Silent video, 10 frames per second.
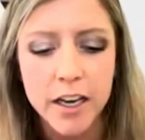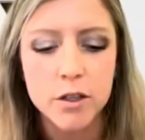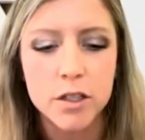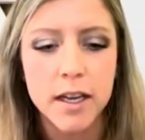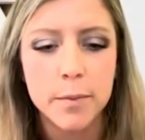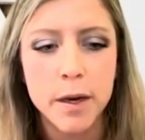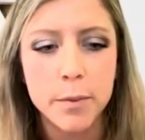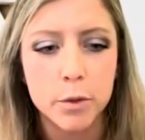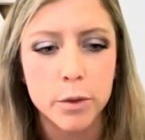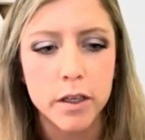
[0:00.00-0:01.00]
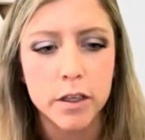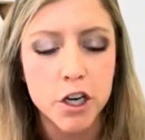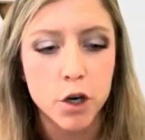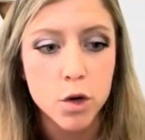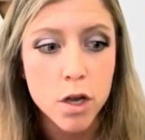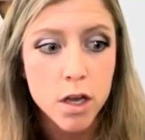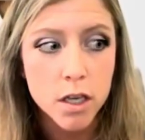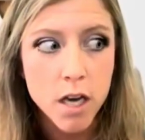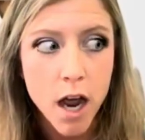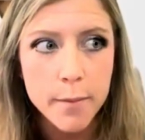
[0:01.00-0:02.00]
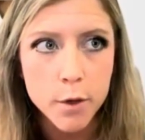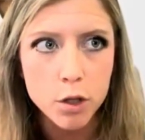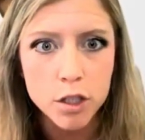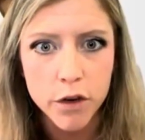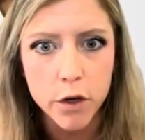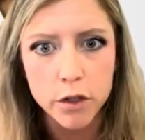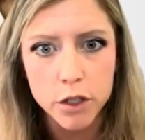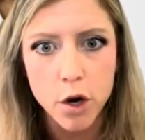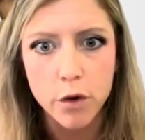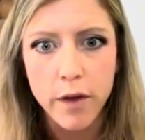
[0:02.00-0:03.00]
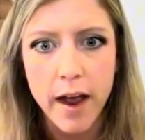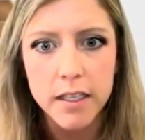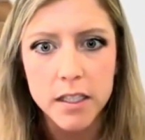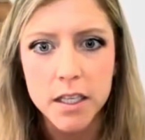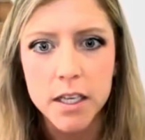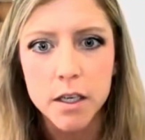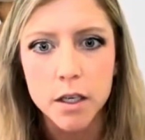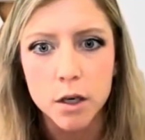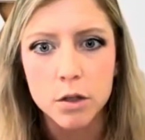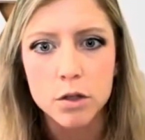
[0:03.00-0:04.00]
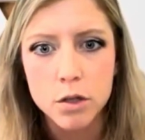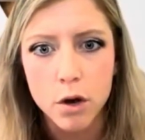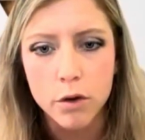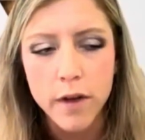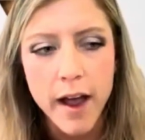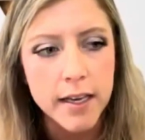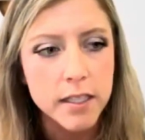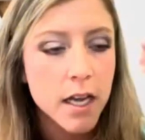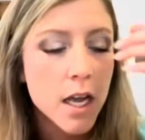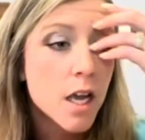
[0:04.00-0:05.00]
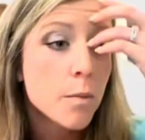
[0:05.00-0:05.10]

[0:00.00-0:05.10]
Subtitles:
how you said people, time goes so fast. A year goes so fast.